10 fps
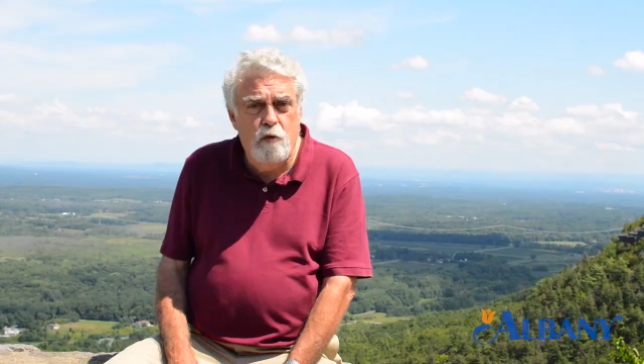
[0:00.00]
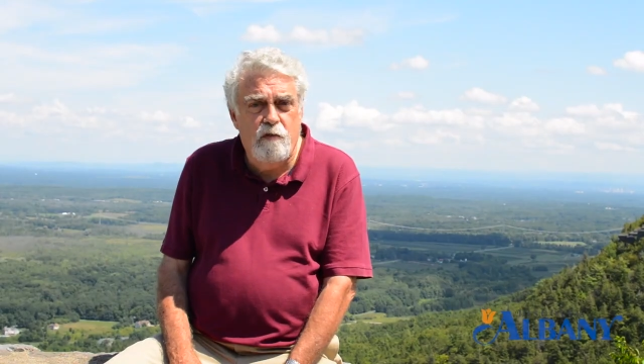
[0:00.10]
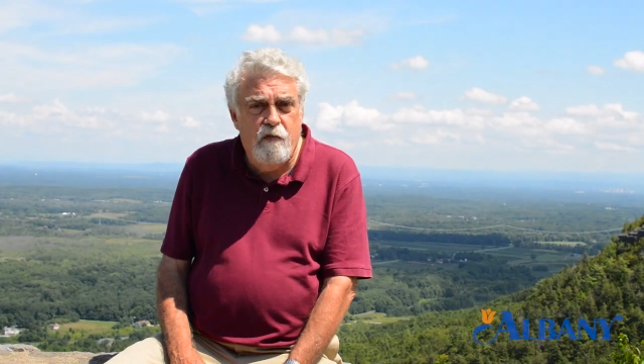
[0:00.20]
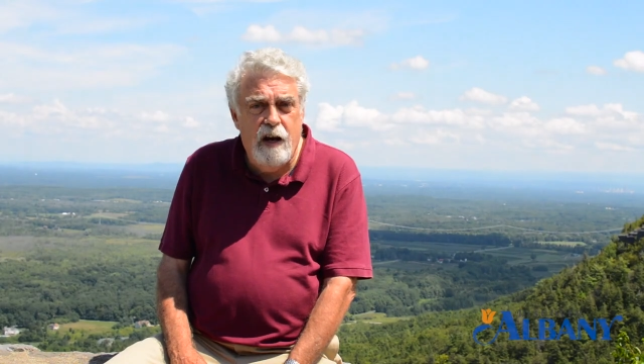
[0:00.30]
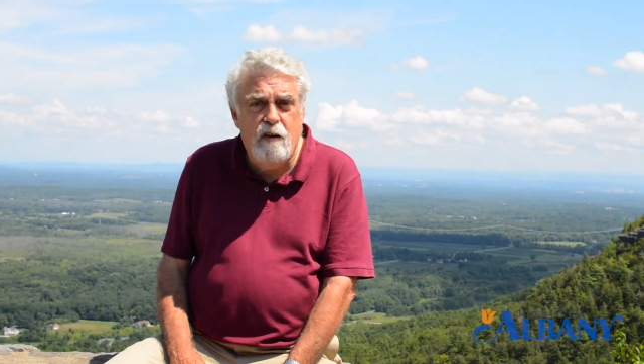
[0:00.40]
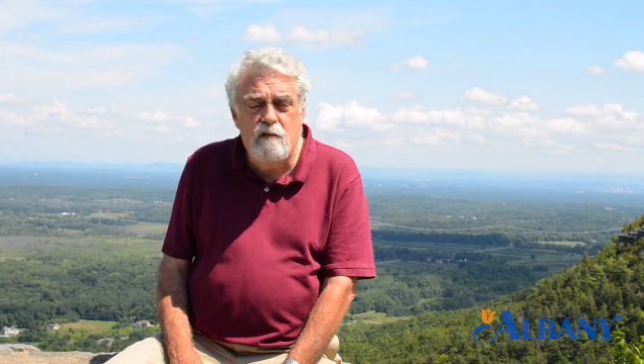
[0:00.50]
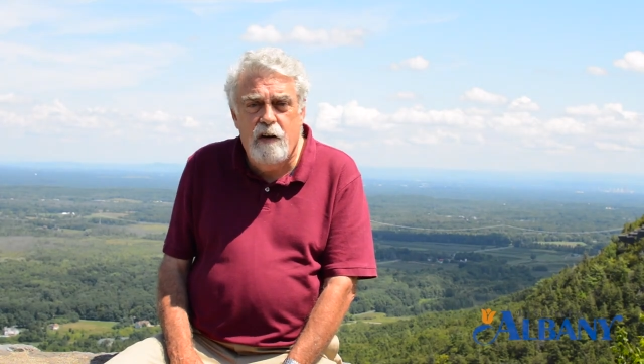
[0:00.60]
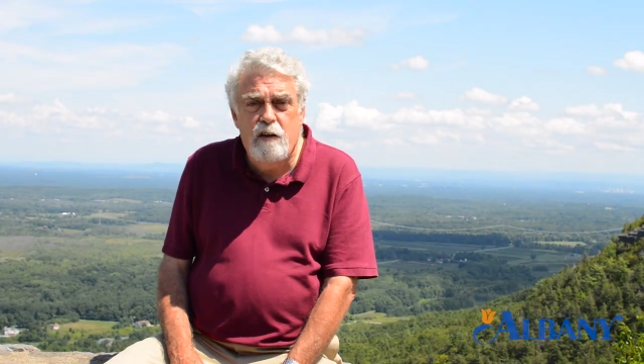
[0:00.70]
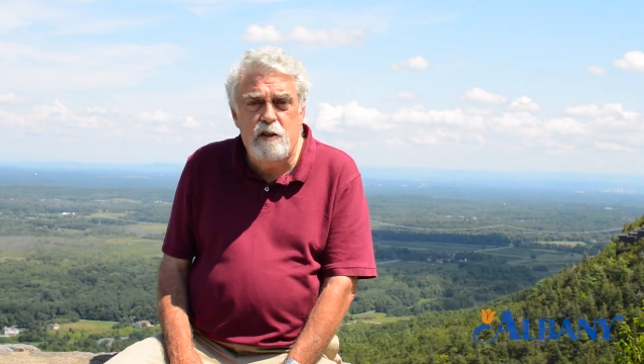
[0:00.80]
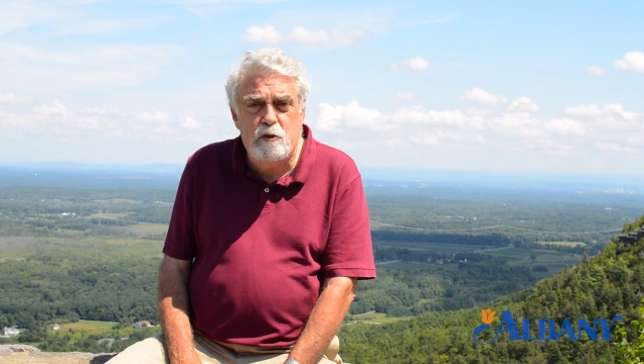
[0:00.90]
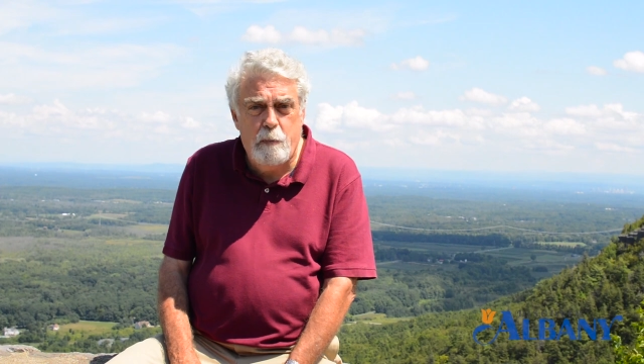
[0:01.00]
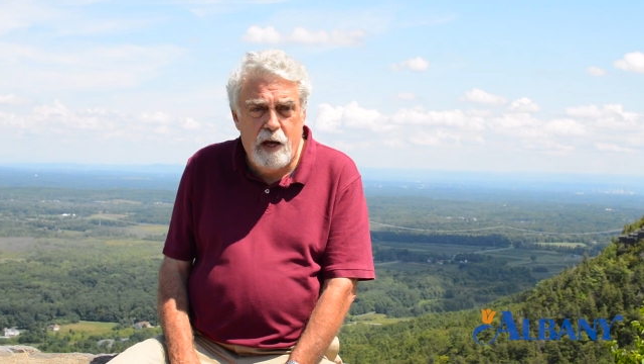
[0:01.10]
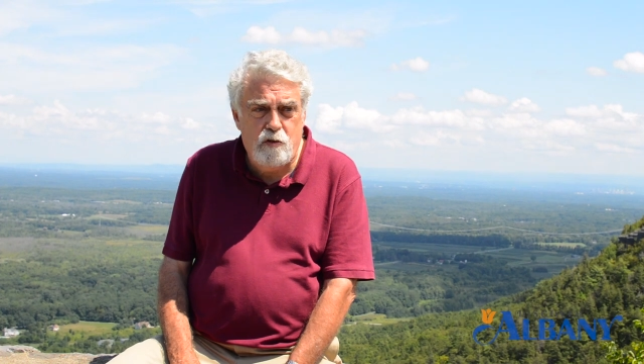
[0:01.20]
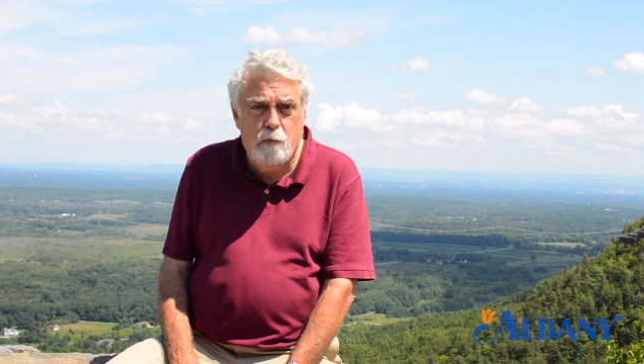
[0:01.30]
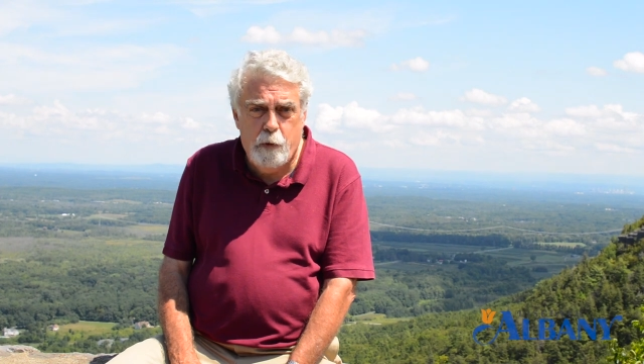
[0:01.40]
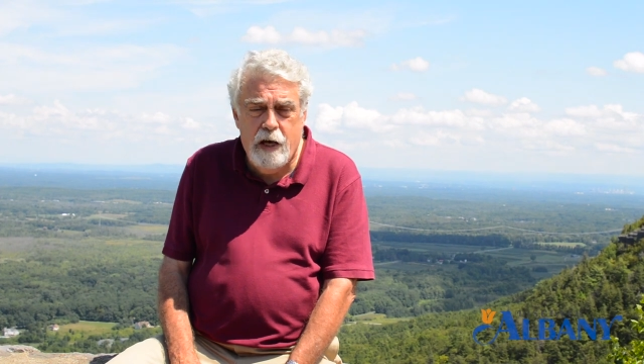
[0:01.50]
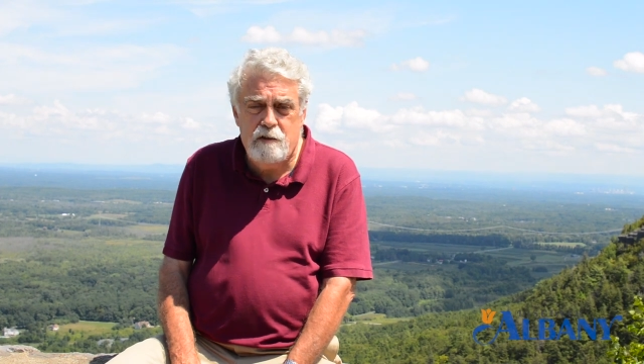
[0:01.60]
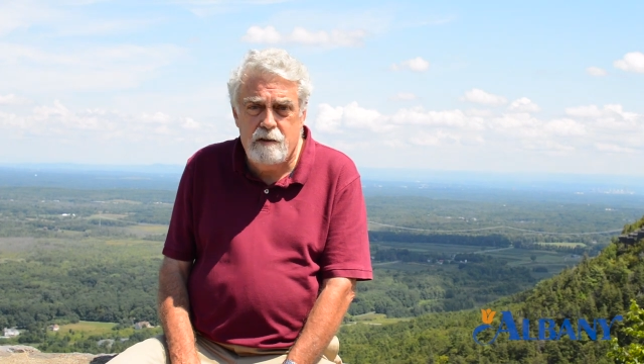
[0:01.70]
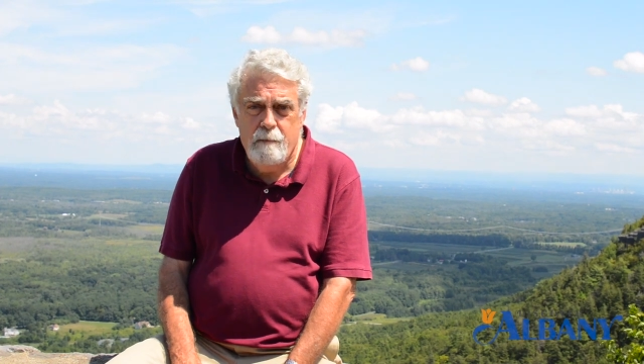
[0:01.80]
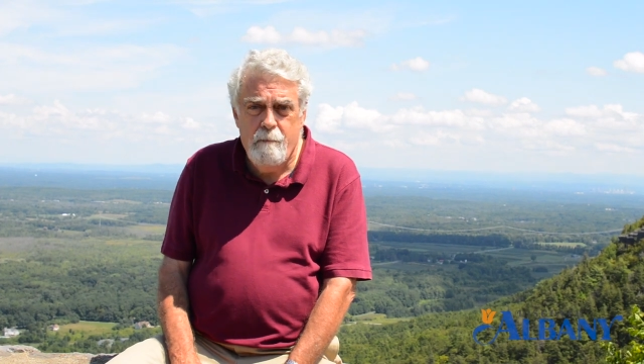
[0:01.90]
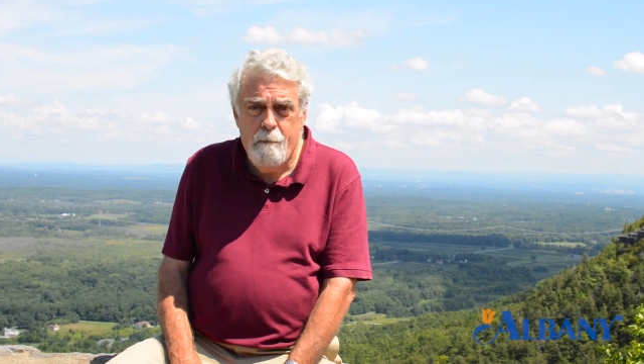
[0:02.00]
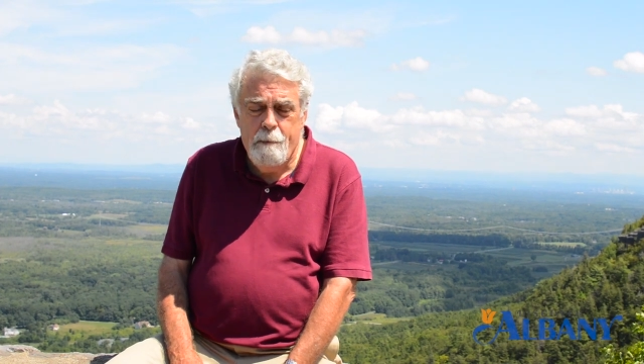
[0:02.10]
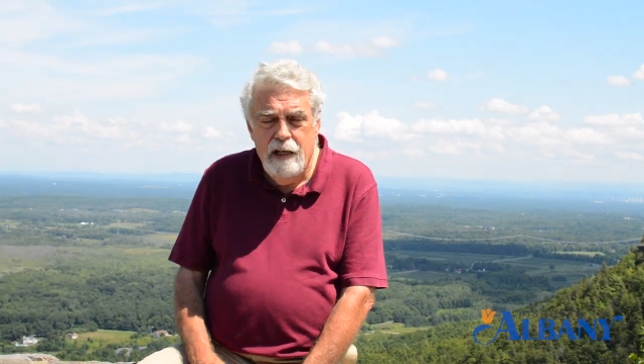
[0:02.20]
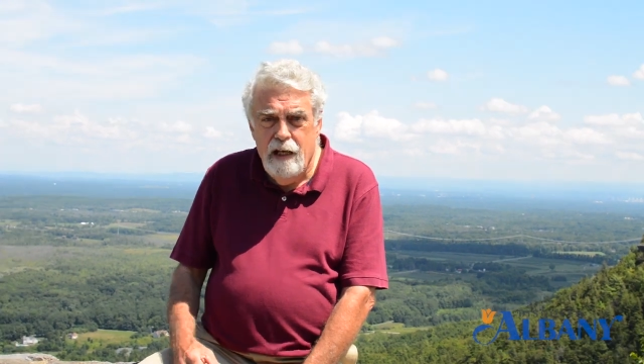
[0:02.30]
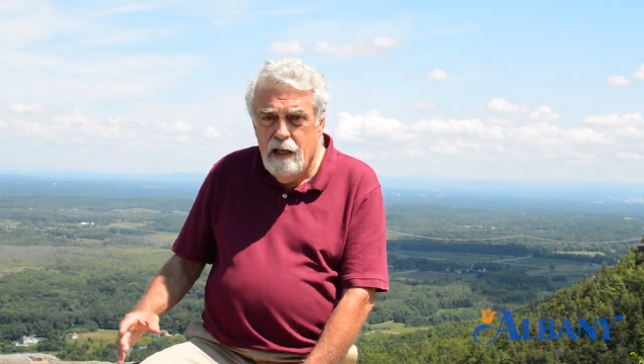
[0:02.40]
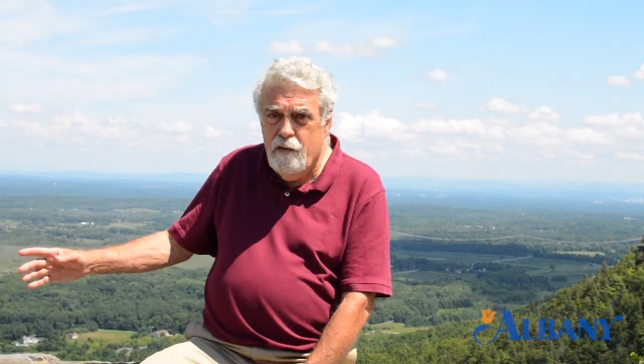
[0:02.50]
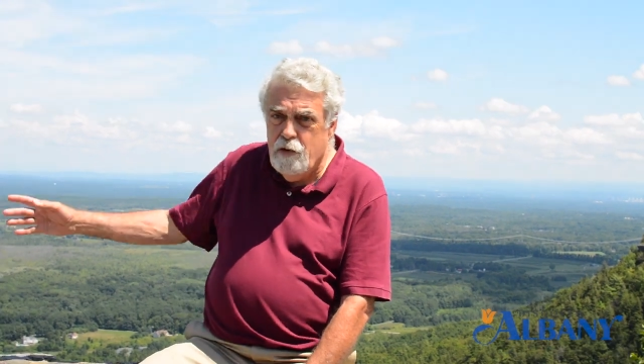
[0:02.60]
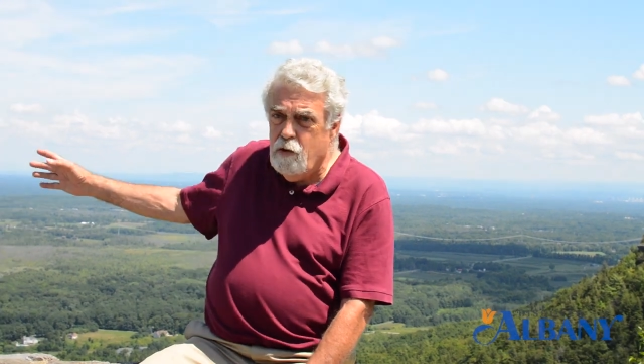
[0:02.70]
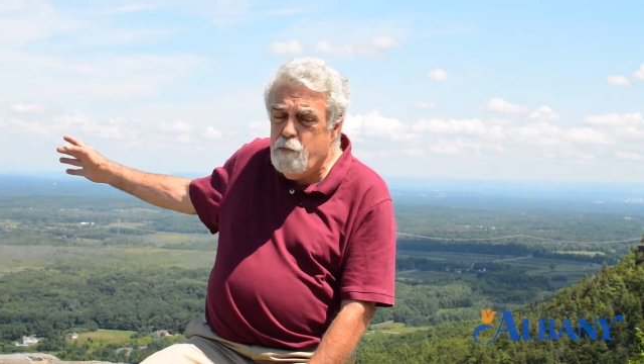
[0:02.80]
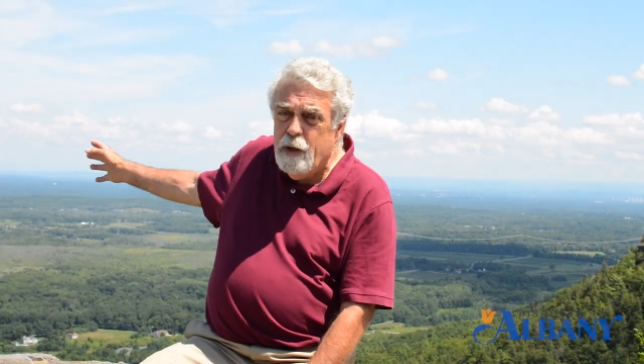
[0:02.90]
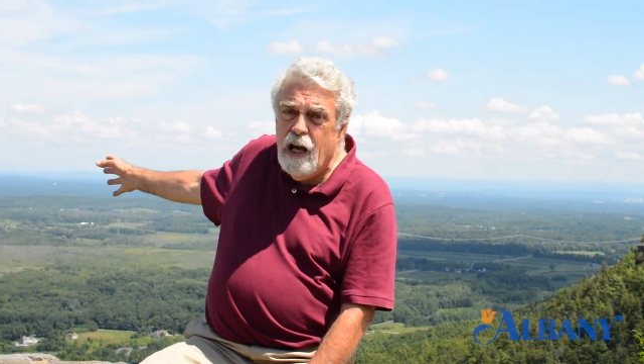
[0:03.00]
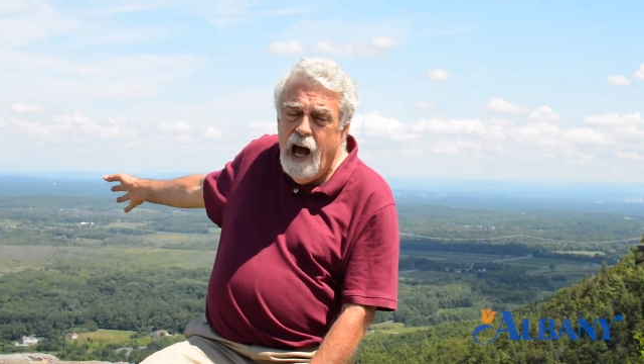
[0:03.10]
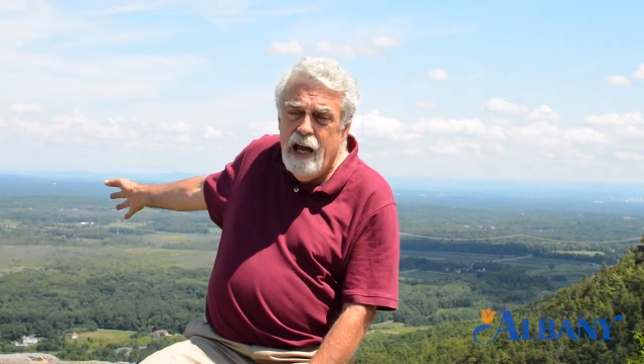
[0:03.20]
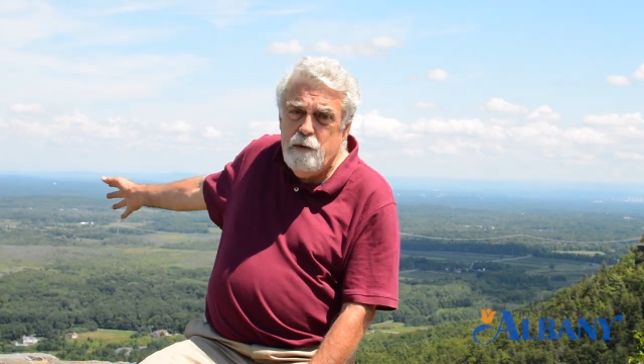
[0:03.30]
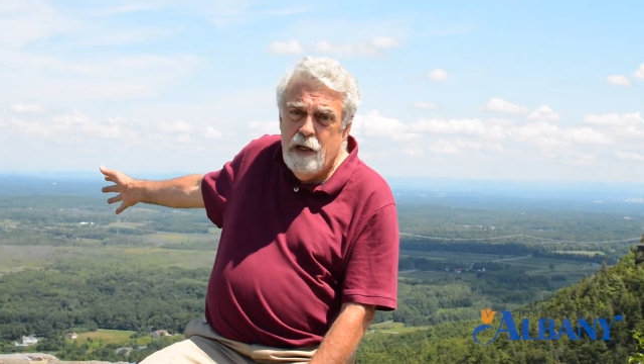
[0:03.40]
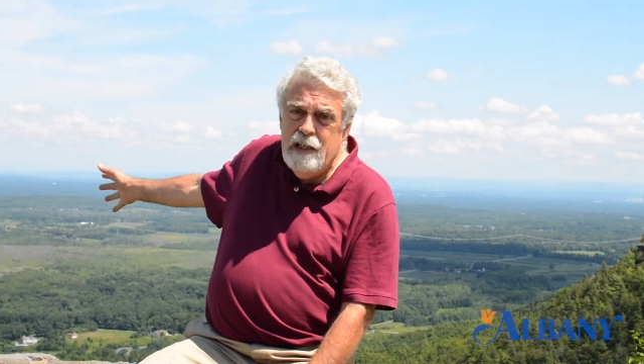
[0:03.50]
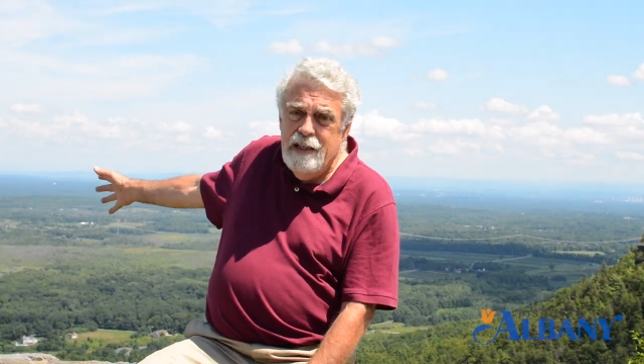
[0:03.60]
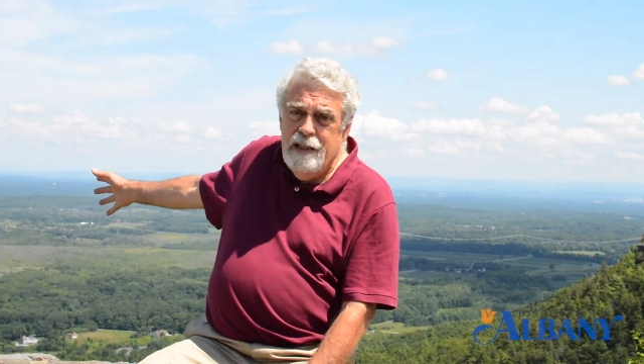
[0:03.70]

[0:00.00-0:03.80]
was a very, very special place. Now, if you look behind me,